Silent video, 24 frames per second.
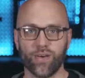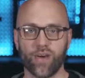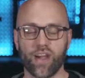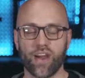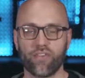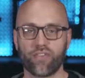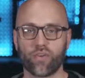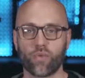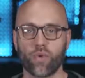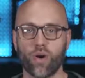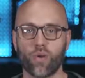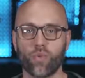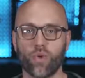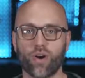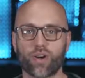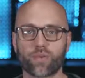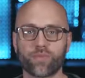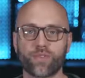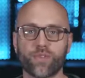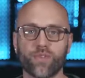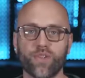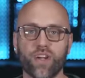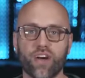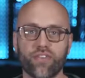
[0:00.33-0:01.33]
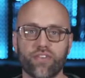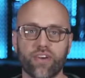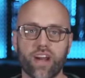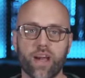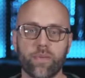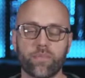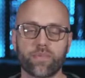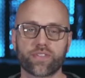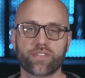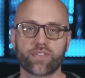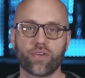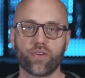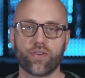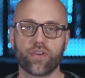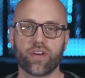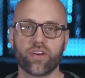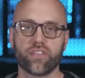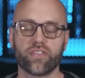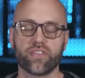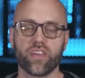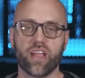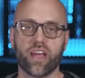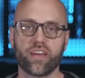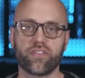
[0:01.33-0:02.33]
Well, hey everyone, welcome to another episode
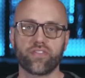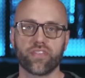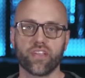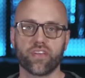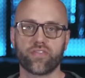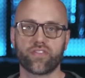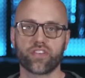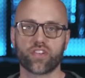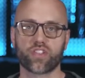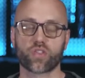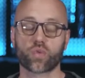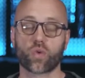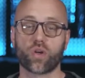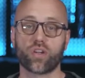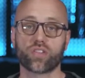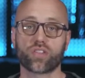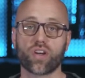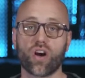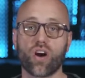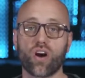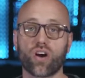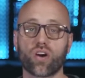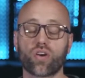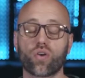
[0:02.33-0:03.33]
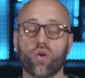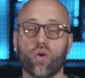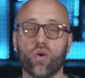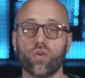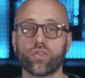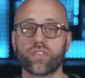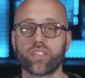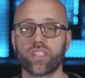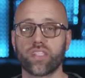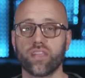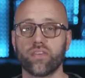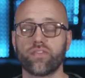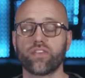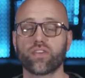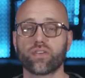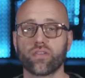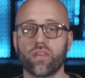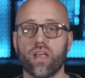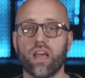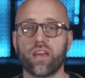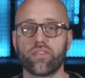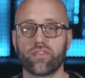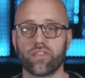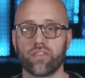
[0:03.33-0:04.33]
of Life Lifters, where it's our goal to give
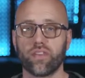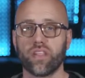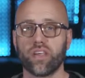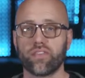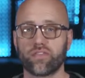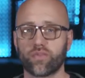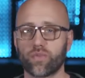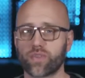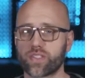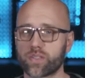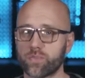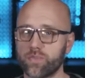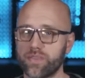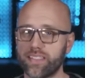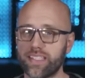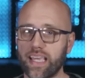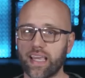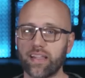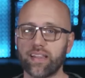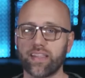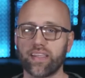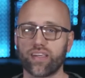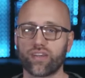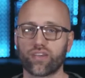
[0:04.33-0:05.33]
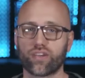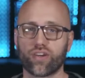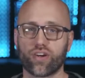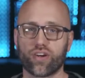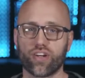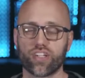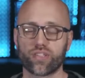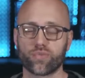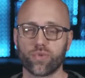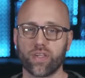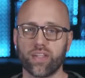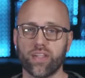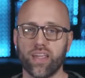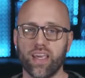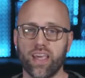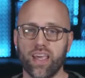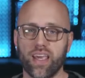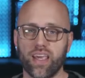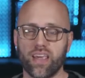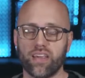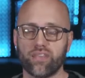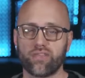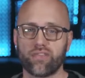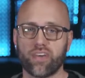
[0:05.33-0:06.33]
your life a lift with some daily encouragement
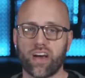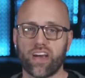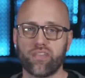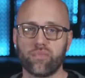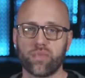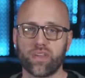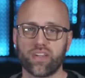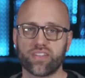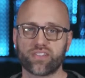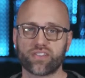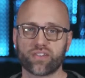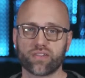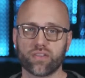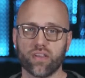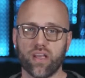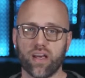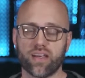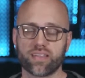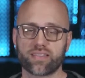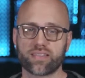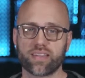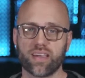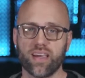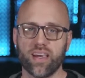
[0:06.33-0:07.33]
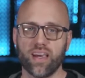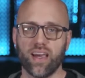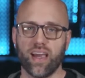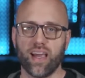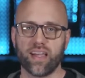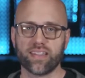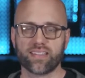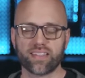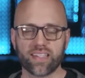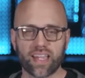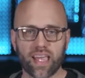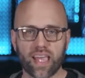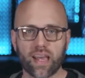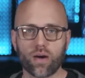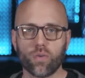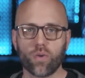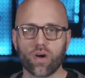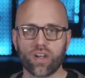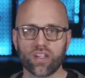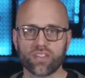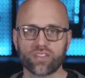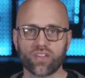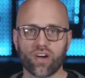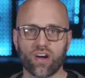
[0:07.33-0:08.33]
in 5 minutes or less. And today I
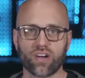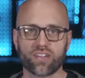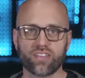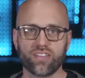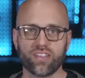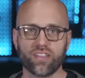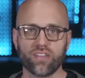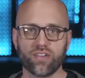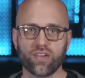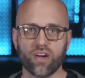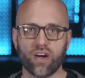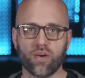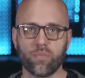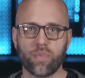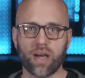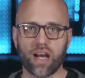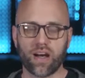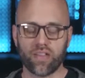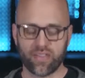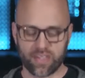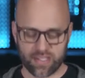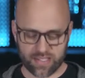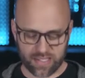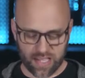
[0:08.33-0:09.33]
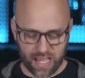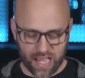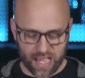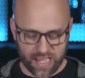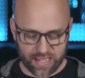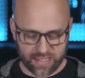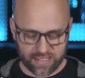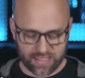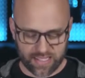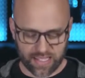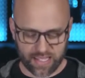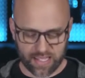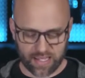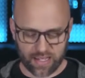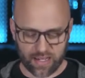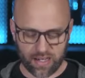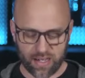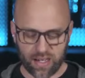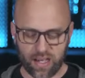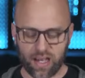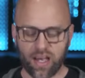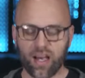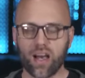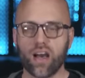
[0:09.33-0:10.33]
want to talk to you about this
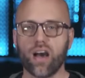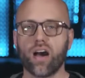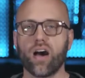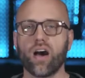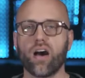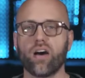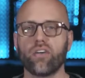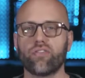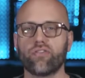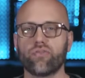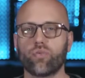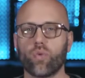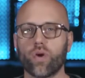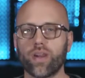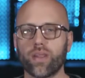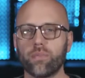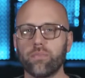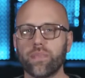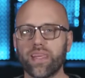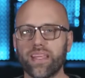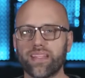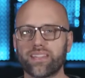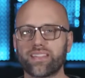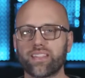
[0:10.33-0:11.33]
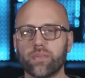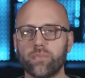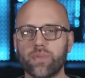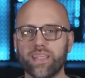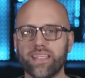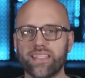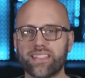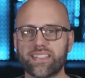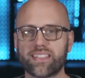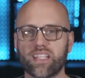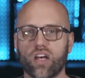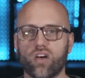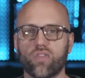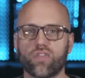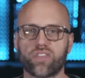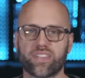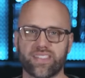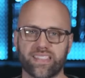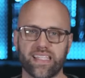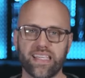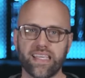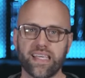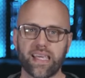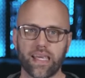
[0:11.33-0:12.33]
idea of what it means to be
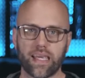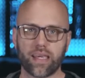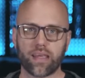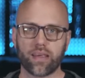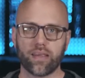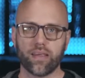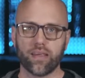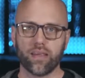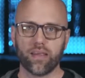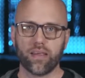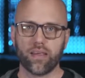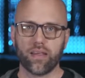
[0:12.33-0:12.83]
self-seeking.